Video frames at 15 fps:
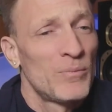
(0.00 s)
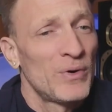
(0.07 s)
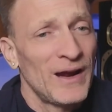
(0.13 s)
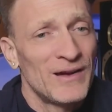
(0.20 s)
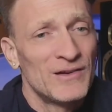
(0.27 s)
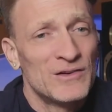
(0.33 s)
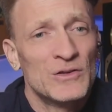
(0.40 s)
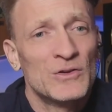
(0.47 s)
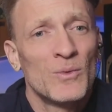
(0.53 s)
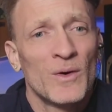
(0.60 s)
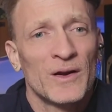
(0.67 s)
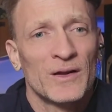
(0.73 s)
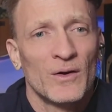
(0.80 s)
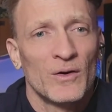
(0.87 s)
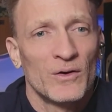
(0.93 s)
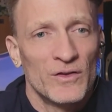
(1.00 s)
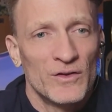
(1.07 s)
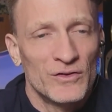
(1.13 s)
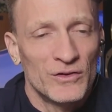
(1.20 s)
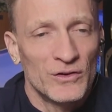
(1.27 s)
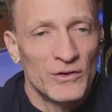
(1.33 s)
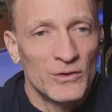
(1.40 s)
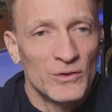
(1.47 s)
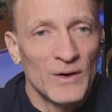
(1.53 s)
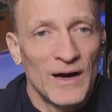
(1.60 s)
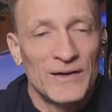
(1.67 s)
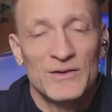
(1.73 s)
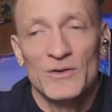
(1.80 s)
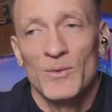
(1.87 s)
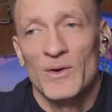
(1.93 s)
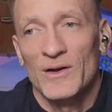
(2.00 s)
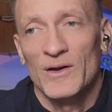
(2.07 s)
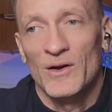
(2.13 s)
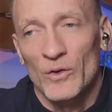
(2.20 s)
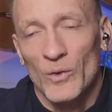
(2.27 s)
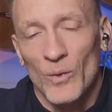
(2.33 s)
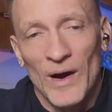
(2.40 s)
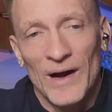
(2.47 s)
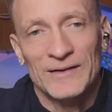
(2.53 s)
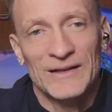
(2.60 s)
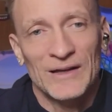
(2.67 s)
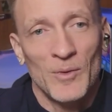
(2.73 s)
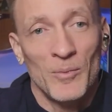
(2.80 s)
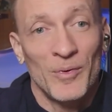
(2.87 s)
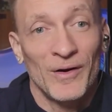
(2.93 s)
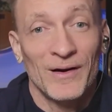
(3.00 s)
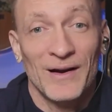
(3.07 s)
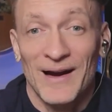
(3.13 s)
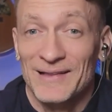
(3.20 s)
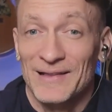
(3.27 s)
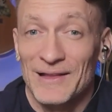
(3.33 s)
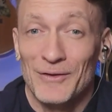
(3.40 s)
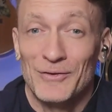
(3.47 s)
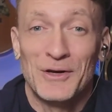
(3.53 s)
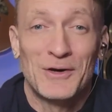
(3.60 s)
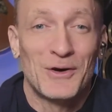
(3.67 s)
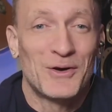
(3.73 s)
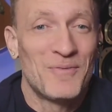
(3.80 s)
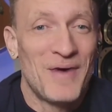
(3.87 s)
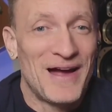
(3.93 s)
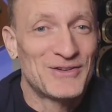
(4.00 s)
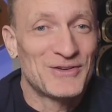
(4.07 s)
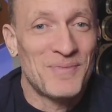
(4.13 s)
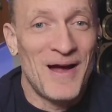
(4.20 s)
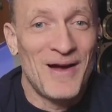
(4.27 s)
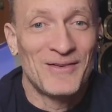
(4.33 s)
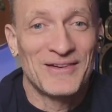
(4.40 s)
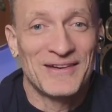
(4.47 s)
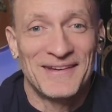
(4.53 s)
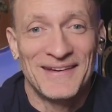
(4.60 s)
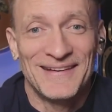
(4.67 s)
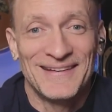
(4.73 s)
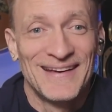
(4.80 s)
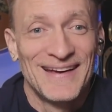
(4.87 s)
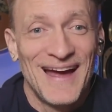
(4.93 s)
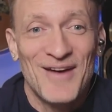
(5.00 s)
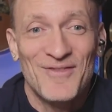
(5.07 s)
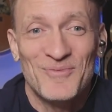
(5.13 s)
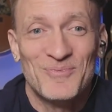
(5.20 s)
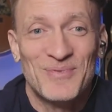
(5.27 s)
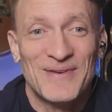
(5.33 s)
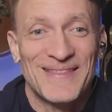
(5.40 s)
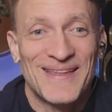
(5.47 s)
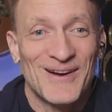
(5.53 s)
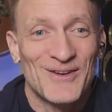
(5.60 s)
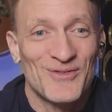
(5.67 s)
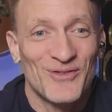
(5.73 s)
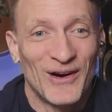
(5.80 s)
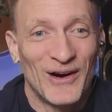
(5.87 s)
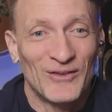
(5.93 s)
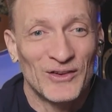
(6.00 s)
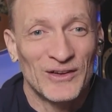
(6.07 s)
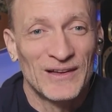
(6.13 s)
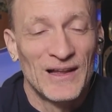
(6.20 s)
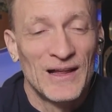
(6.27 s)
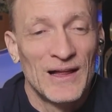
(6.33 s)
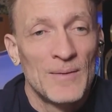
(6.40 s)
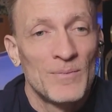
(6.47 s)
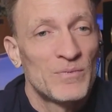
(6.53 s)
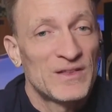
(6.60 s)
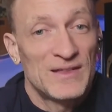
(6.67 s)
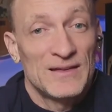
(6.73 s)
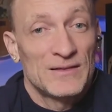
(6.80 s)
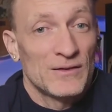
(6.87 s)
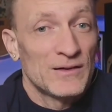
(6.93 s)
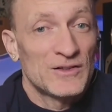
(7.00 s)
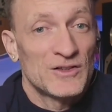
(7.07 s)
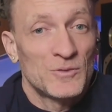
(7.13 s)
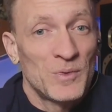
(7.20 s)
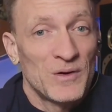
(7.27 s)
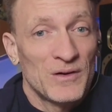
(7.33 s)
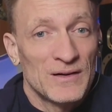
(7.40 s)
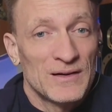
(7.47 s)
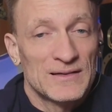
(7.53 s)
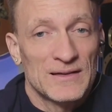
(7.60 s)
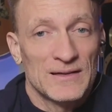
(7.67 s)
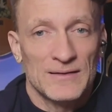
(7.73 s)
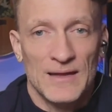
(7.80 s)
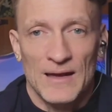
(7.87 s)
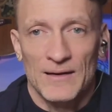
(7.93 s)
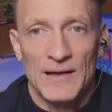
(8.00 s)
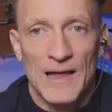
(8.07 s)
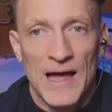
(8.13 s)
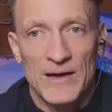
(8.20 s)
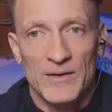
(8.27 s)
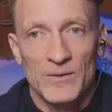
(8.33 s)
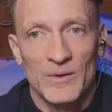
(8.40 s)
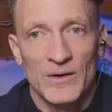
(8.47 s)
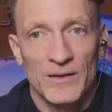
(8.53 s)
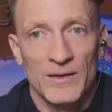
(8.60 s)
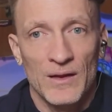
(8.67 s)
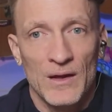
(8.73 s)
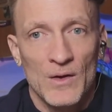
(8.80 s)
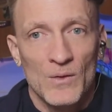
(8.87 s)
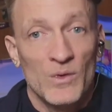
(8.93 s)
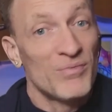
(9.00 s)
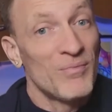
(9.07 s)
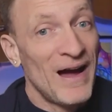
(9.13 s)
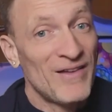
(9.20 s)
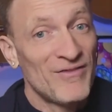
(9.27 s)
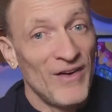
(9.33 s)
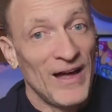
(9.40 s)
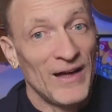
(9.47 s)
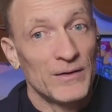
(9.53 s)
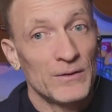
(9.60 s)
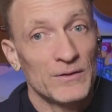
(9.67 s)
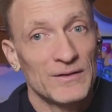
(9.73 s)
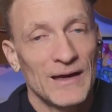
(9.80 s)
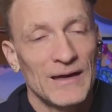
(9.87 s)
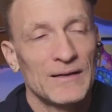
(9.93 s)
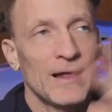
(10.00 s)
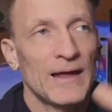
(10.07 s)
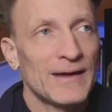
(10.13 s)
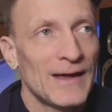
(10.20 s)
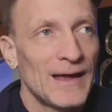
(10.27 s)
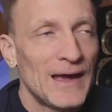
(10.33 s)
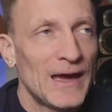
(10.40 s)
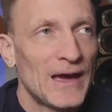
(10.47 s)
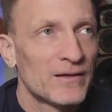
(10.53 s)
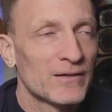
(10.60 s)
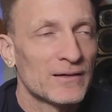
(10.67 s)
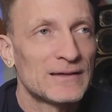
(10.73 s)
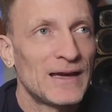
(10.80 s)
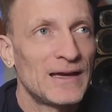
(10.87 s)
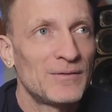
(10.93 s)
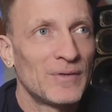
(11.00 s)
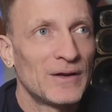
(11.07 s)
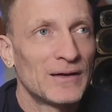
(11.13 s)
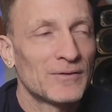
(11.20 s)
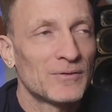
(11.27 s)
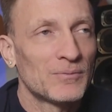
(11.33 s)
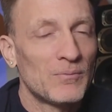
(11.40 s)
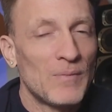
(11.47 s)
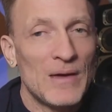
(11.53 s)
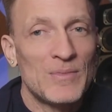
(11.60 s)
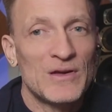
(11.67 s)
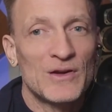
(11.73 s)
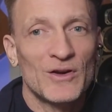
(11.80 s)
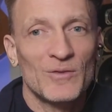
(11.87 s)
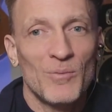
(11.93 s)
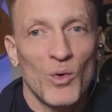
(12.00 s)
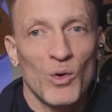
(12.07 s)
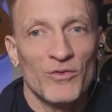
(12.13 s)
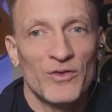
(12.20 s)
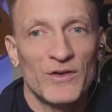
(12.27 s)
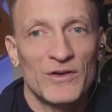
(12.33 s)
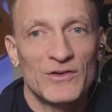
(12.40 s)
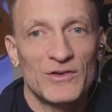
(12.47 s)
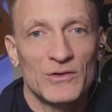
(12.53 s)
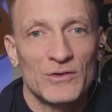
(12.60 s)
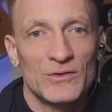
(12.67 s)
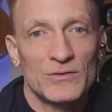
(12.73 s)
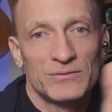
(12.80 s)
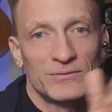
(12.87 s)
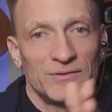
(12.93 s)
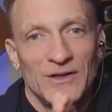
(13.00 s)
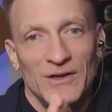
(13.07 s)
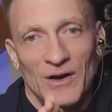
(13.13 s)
But I do want to go to the zoo. I do want to go to the Wild Animal Park. I'd love to go to Magic Mountain again. Haven't been there in forever. But these are experiences that align with my values. And like entertainment maybe could morph into,